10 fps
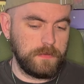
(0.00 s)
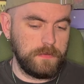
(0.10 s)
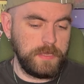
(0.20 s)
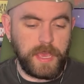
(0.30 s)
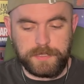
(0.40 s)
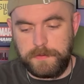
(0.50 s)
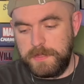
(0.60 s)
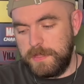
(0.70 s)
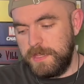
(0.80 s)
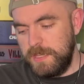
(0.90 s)
yeah, so I mean,
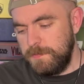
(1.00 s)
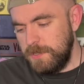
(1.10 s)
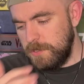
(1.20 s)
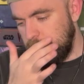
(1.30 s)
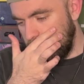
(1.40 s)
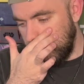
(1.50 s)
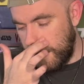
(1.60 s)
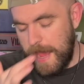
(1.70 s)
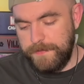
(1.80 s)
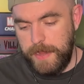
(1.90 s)
this mission took about
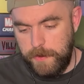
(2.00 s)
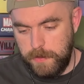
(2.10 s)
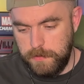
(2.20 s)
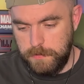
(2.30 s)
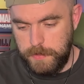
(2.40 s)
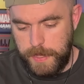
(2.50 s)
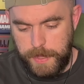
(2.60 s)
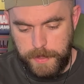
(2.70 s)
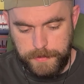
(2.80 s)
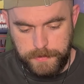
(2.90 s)
half an hour
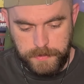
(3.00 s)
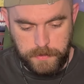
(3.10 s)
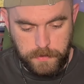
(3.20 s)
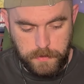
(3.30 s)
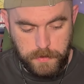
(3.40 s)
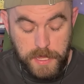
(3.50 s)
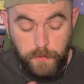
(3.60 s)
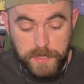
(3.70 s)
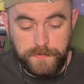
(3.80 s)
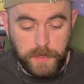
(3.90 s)
and it
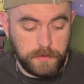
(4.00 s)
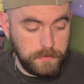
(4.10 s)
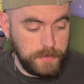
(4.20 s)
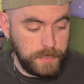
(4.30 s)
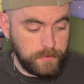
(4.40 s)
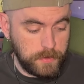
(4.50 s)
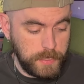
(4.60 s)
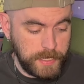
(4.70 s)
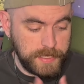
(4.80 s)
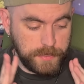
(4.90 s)
was fun. There were,
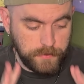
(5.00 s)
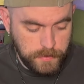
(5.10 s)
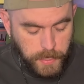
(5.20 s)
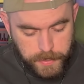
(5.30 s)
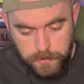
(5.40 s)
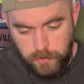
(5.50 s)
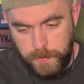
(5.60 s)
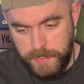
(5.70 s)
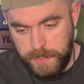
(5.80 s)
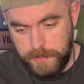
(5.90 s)
like I said, there were a lot of cool
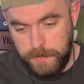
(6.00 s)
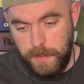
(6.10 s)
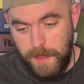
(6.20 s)
pieces.